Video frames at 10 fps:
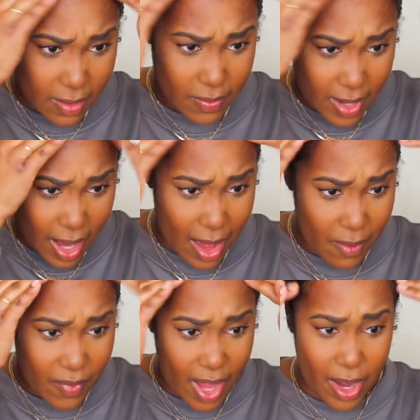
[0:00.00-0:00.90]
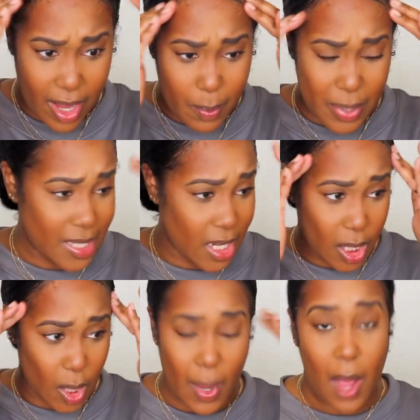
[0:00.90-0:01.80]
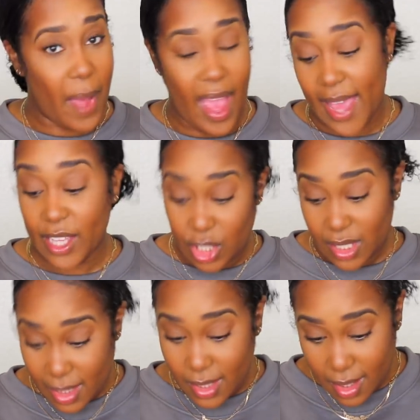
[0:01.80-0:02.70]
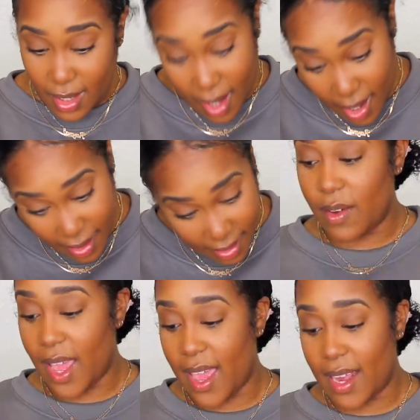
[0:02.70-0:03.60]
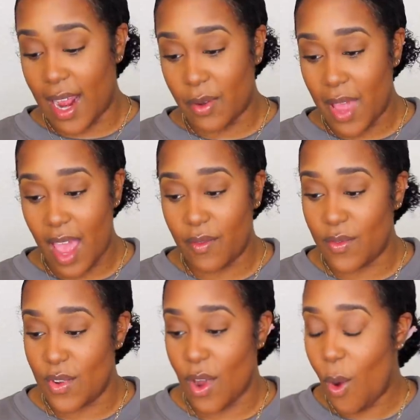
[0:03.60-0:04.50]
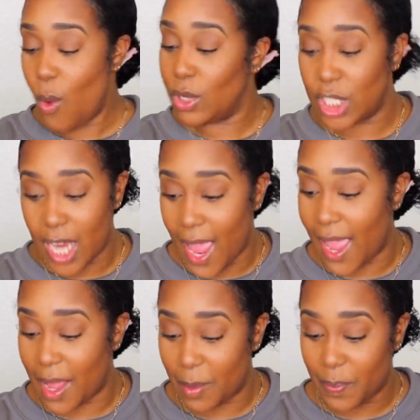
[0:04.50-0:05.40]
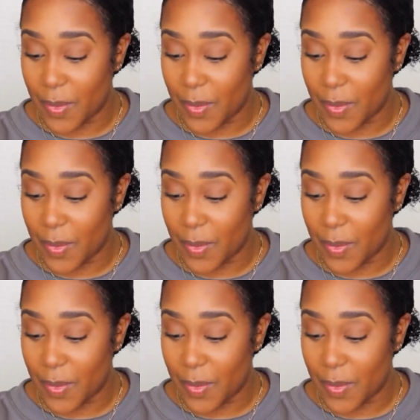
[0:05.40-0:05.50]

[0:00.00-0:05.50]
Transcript: For now, I'm very particular about my edges, huh? Okay, and I don't have no shame.